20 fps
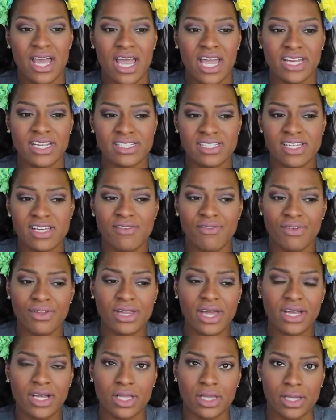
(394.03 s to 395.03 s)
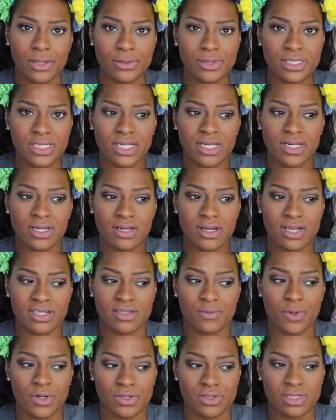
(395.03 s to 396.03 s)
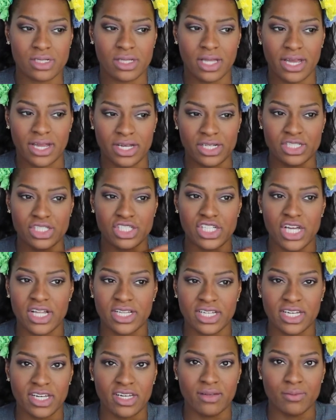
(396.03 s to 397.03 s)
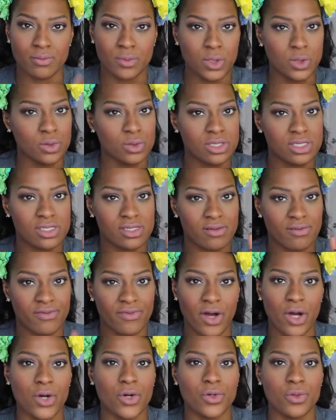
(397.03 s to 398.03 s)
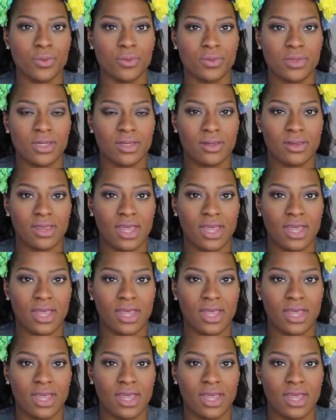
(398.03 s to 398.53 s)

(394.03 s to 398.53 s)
and it did feel like a lotion as opposed to like a jelly mousse foam